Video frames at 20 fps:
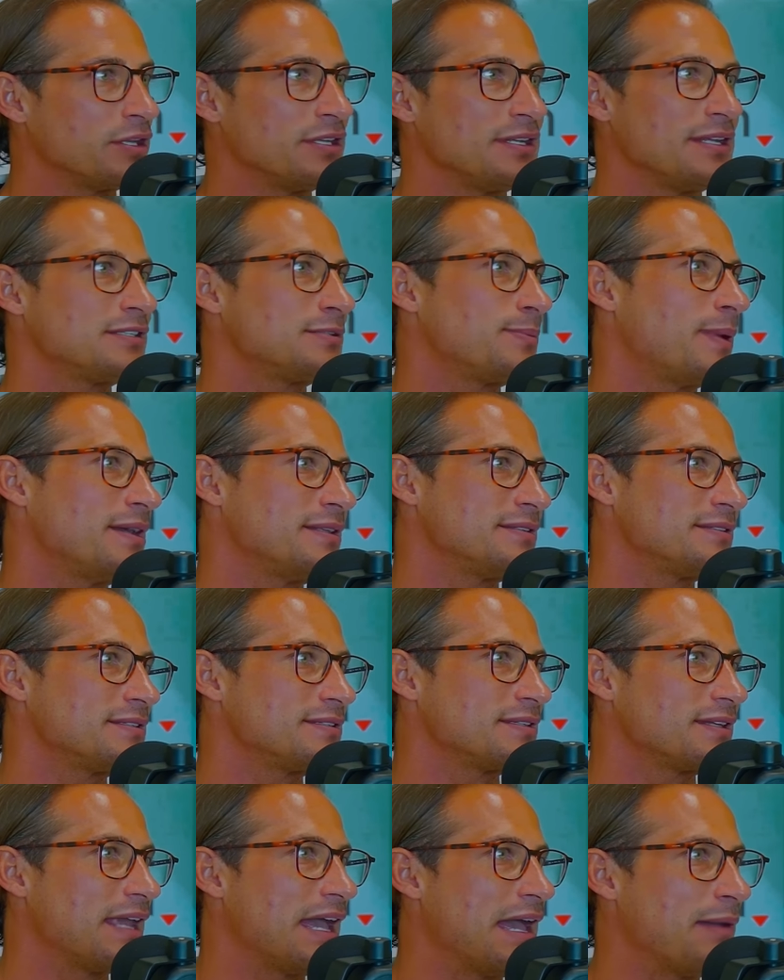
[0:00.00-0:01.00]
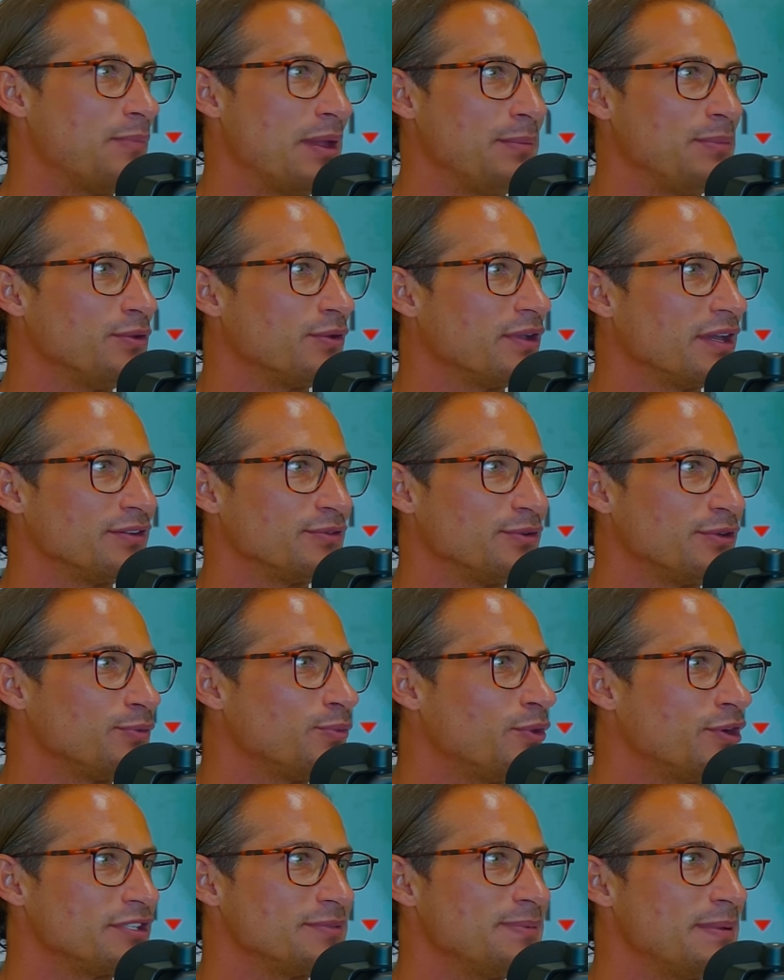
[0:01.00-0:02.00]
And that's why it's a scam. Maybe you can do it
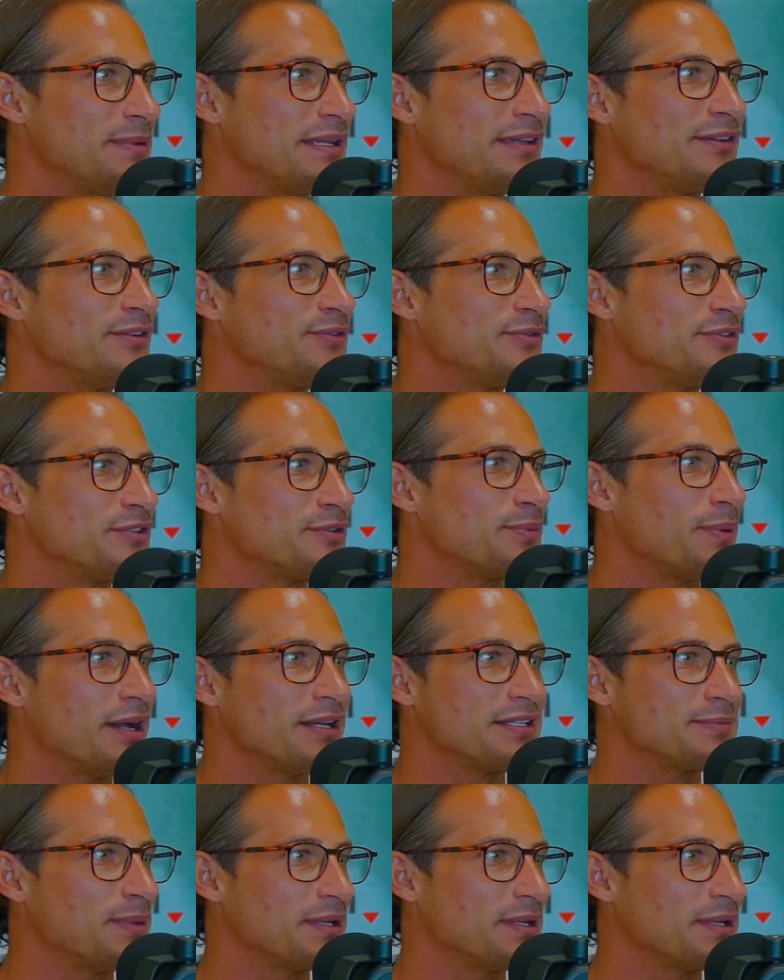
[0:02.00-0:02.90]
once, maybe you can do it twice.